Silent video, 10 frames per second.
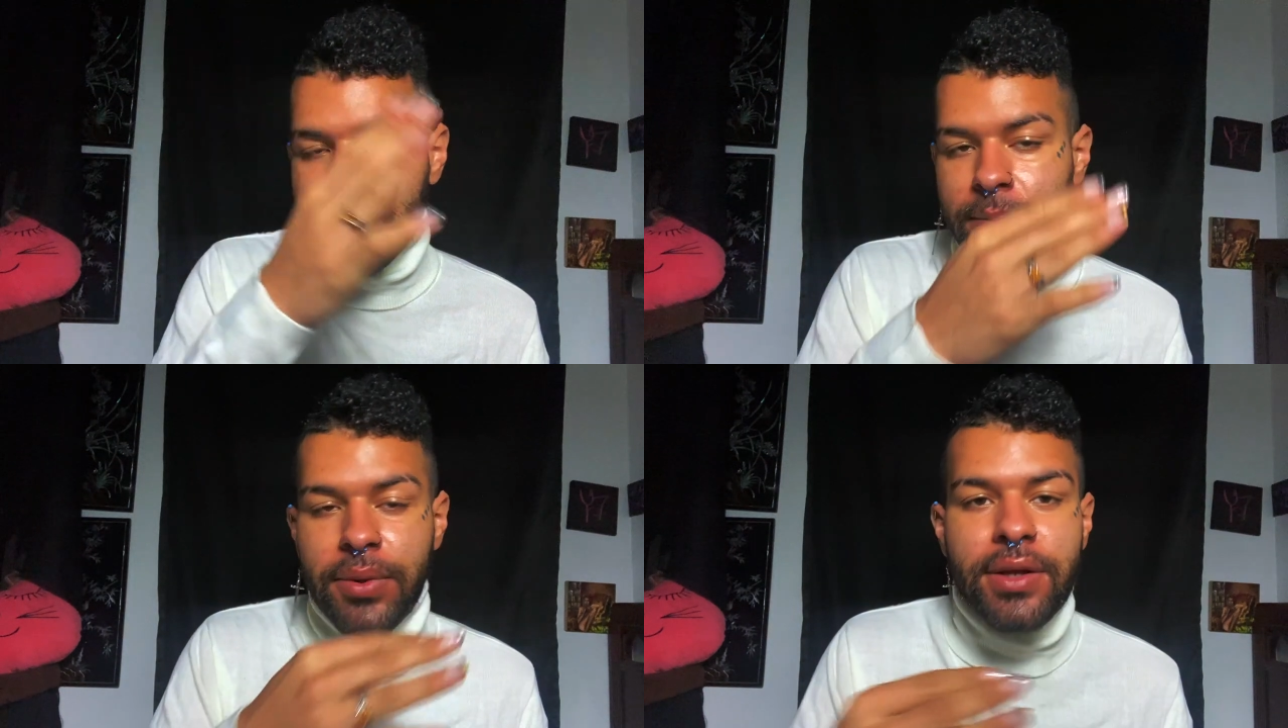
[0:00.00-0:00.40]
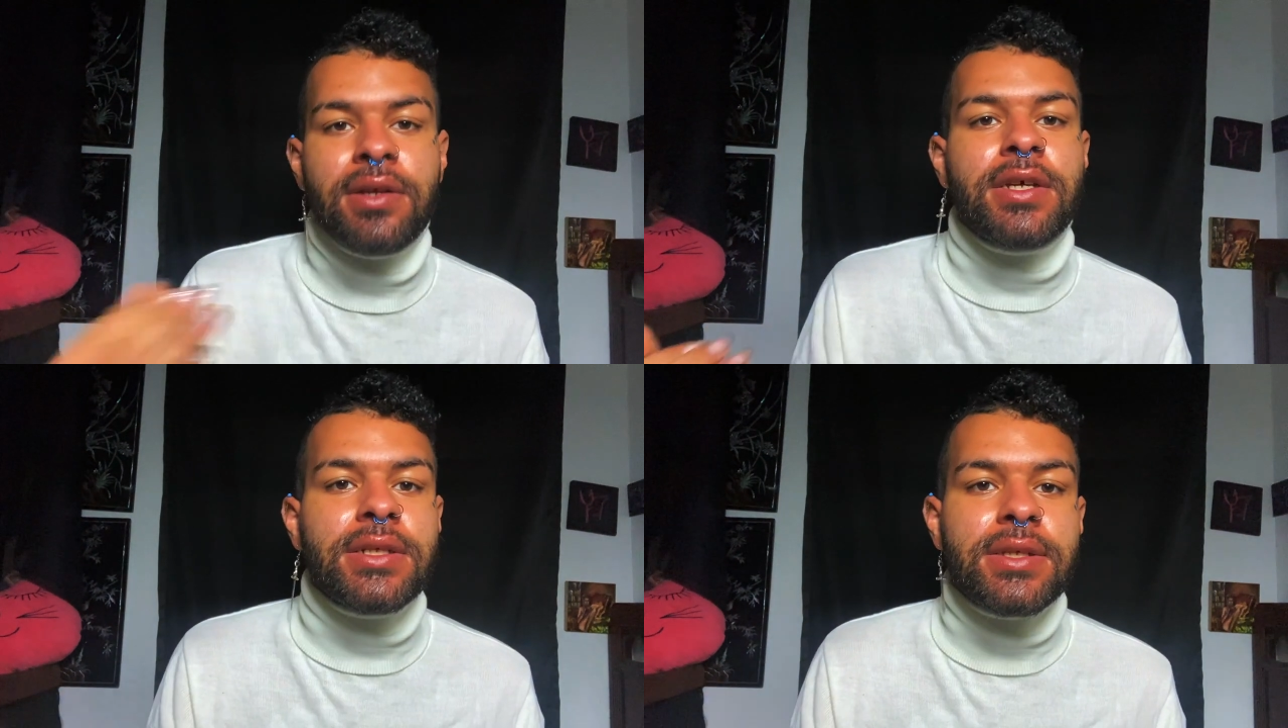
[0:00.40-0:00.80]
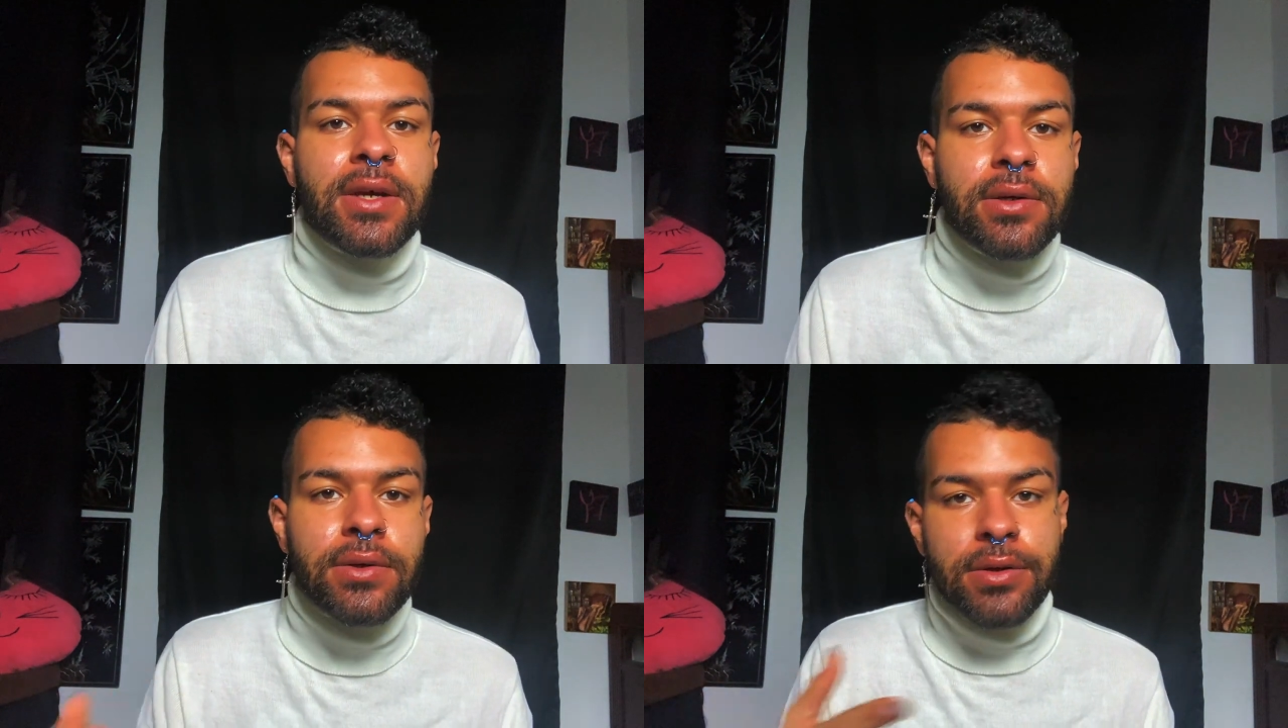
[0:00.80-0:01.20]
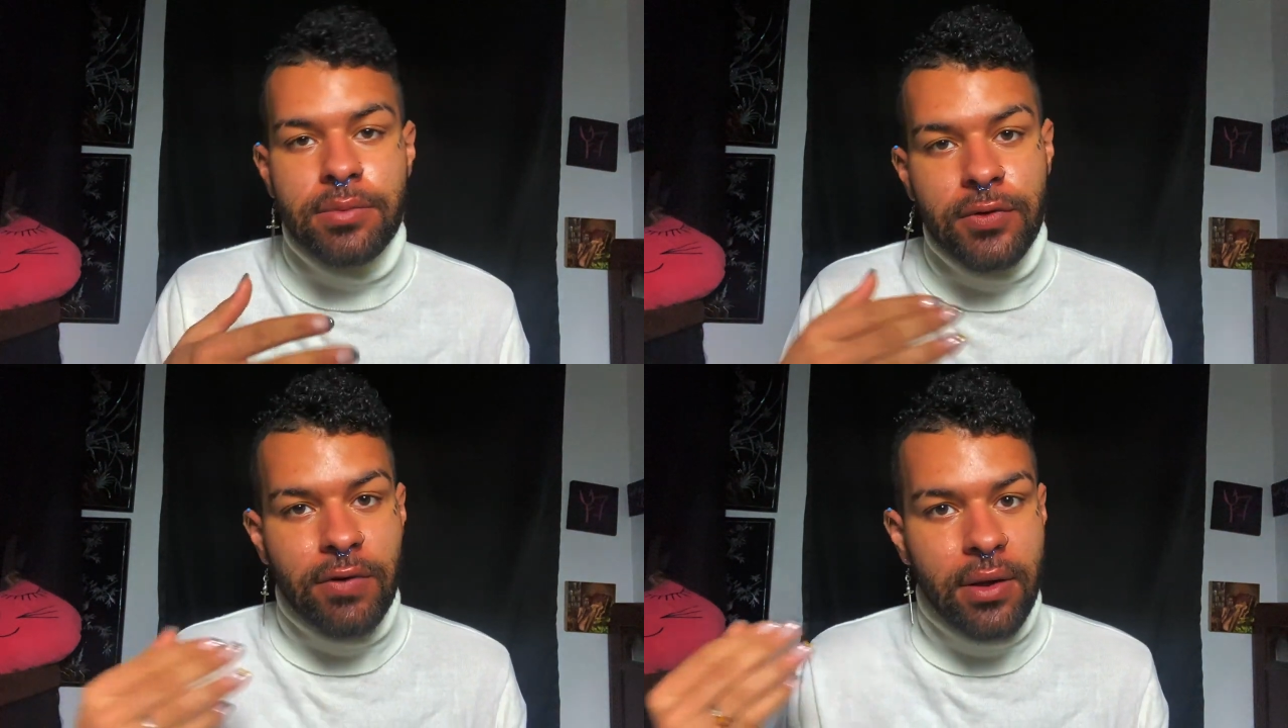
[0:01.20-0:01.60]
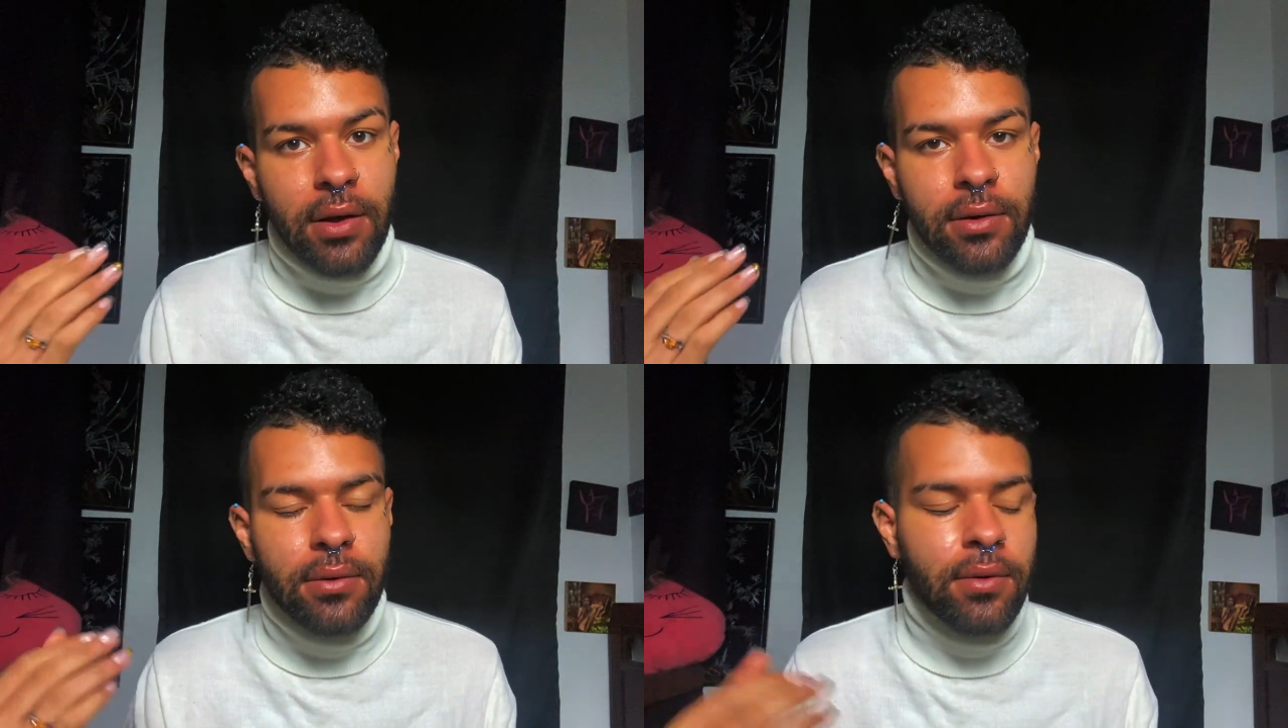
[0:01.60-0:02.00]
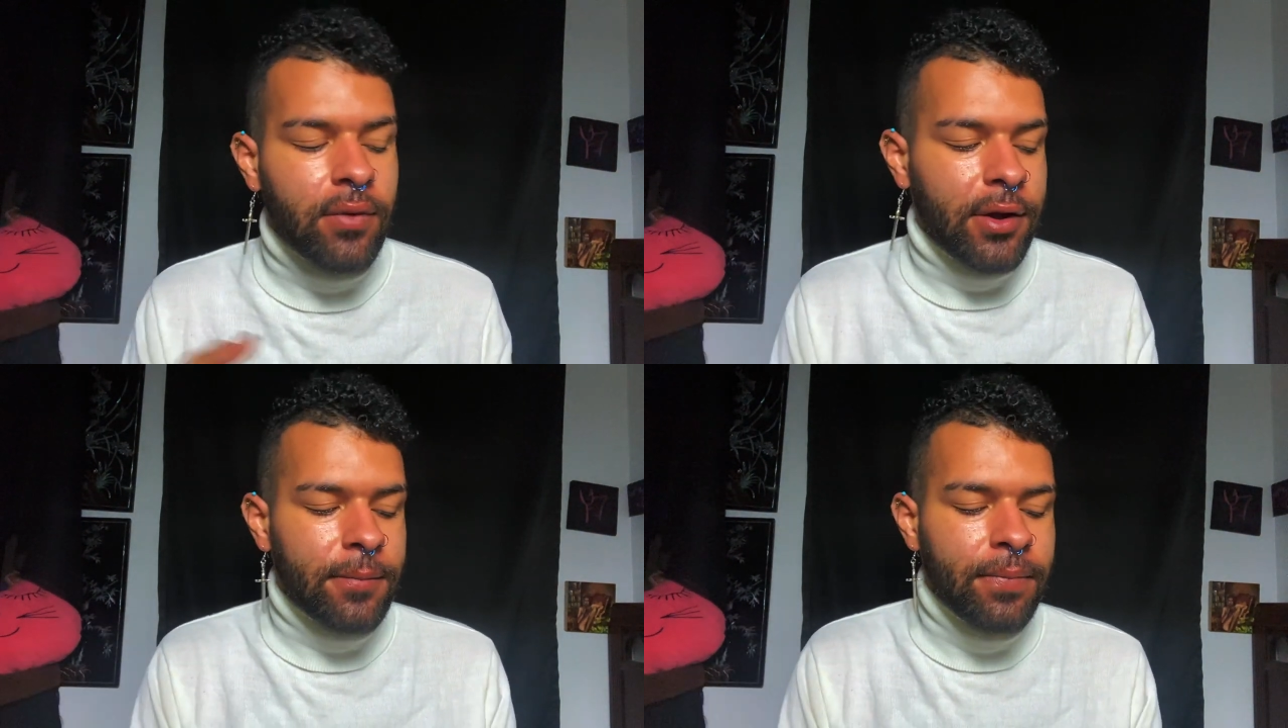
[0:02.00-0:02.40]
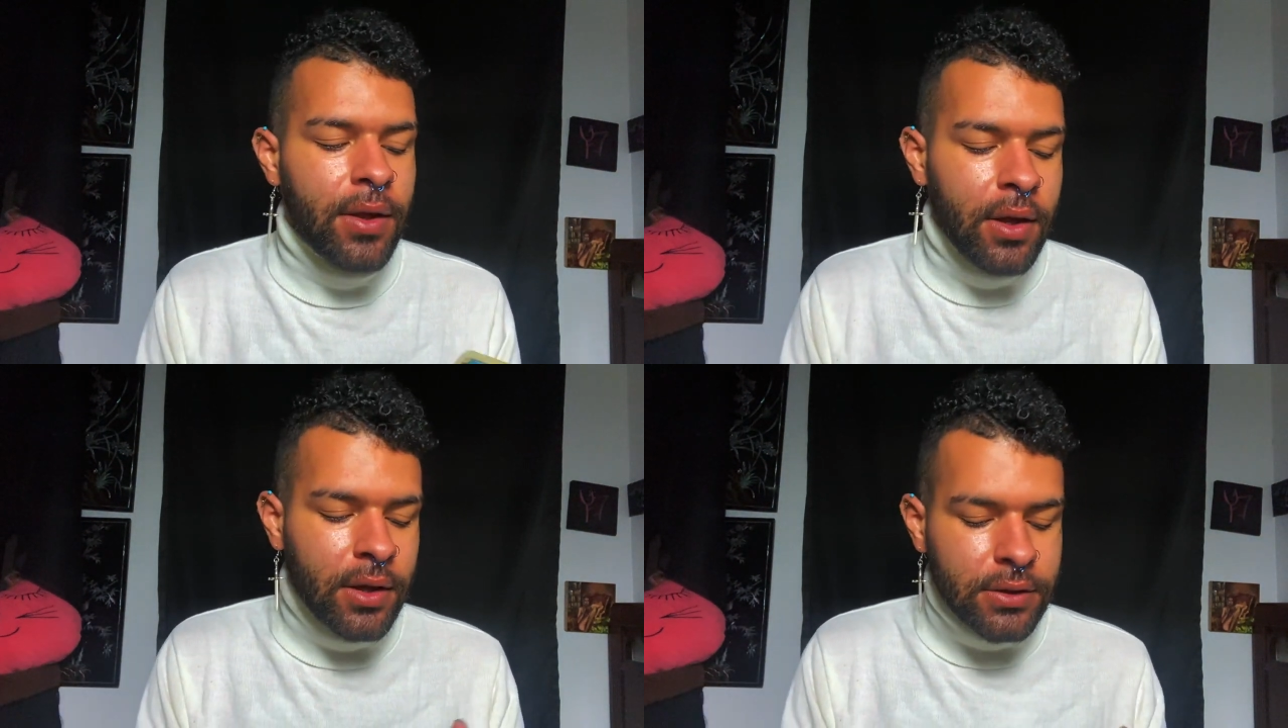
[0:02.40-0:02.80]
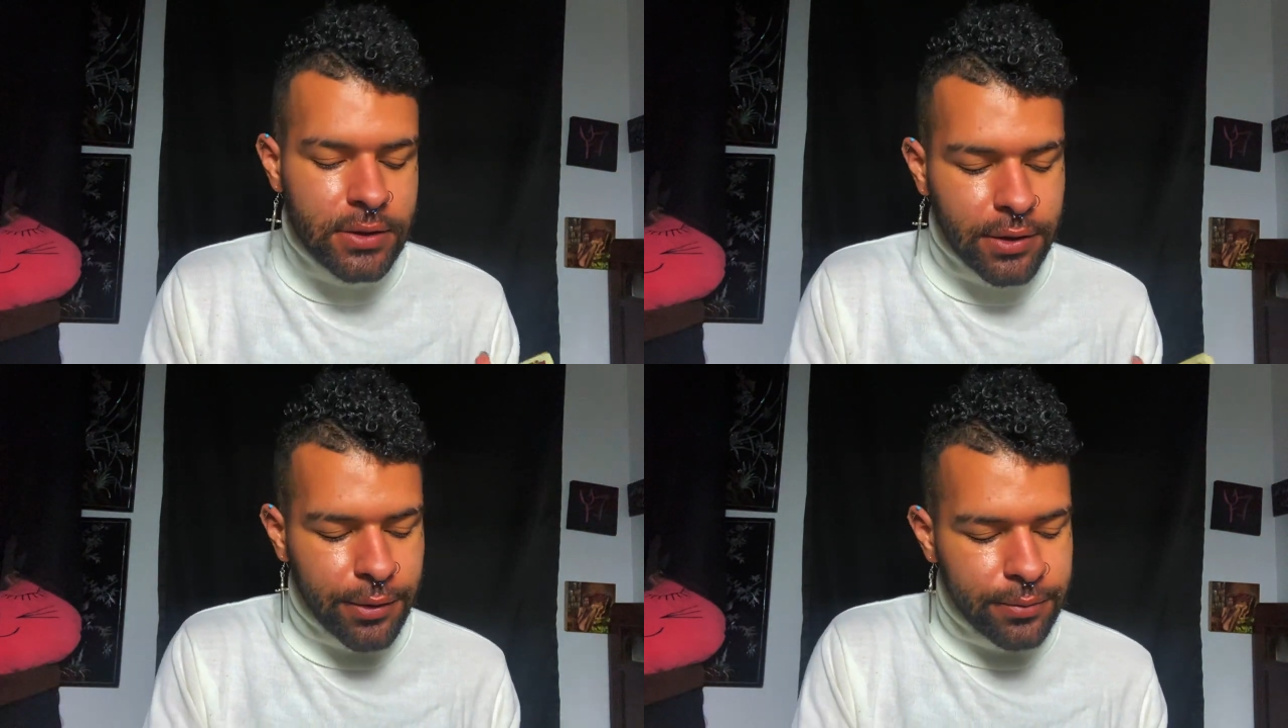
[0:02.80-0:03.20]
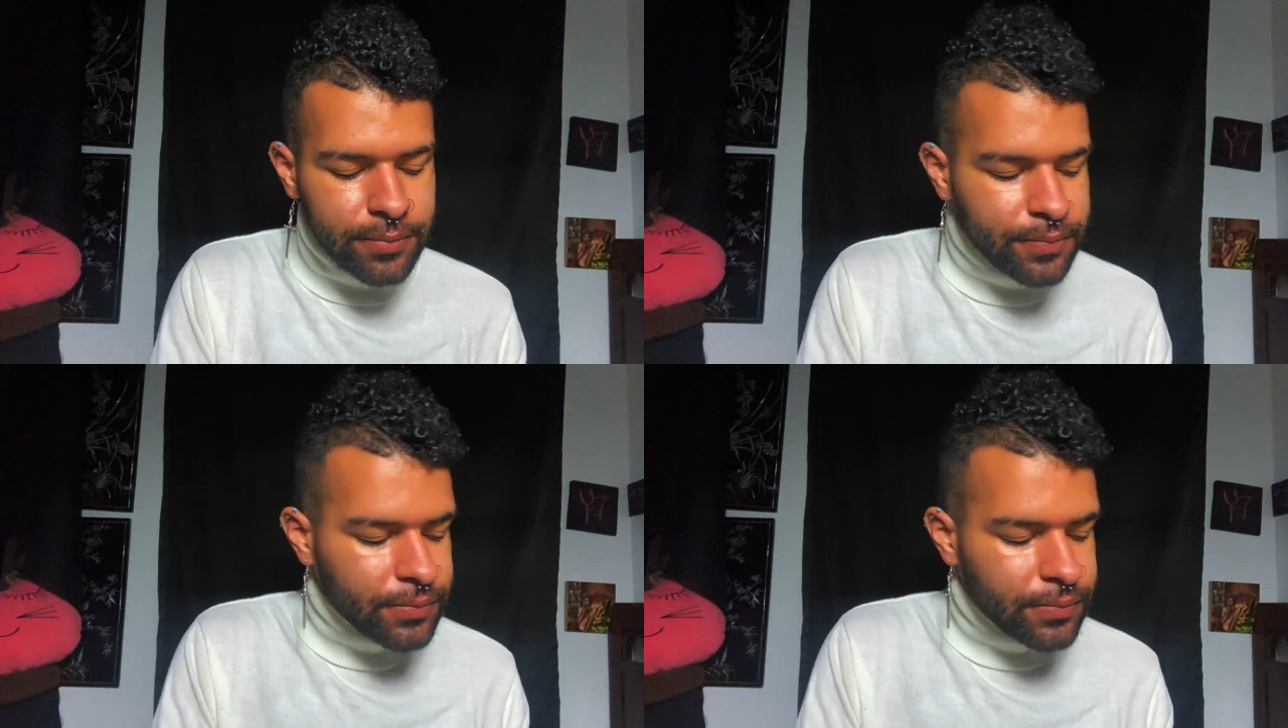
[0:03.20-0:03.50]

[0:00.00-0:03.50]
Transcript: completing that cycle and moving on, right? So